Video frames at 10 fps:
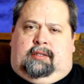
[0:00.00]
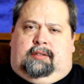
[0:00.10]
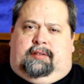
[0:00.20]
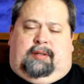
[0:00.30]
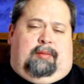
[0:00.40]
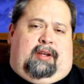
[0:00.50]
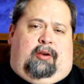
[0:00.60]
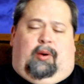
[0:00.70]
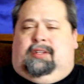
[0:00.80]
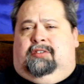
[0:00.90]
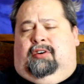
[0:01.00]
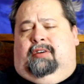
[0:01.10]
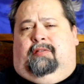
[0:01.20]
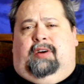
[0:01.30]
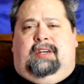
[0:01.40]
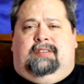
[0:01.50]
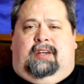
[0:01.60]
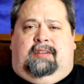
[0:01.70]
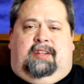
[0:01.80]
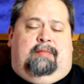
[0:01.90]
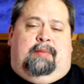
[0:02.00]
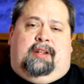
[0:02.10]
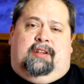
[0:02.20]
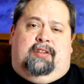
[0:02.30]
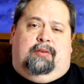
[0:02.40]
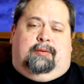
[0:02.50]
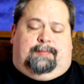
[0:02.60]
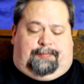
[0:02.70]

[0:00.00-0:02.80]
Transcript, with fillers: Seemed like quite the turn of phrase I didn't mean to do.